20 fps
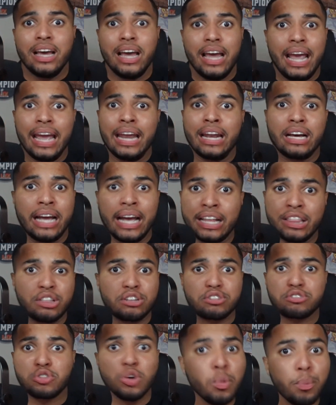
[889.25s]
in the
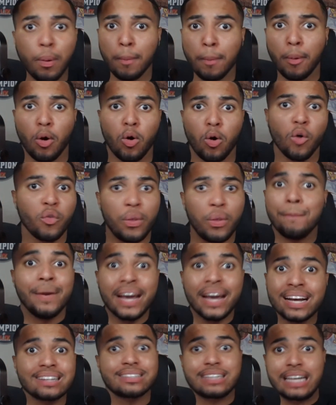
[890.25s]
Super Bowl in the
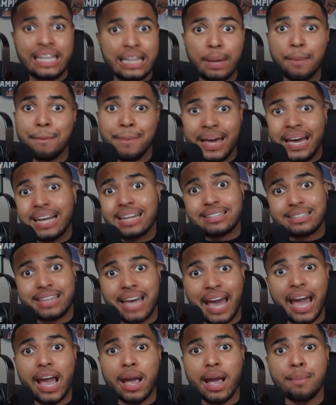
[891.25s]
biggest
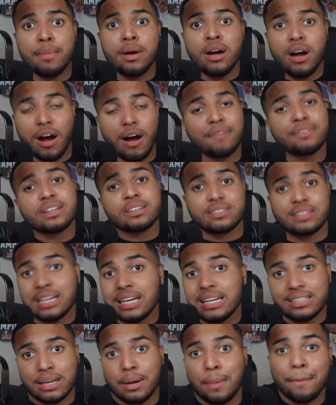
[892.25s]
game of the
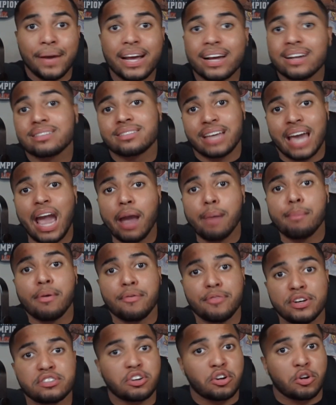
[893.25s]
season, biggest game of
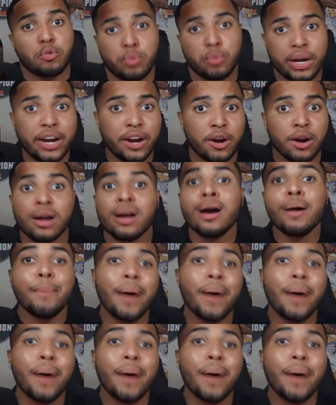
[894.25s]
his career,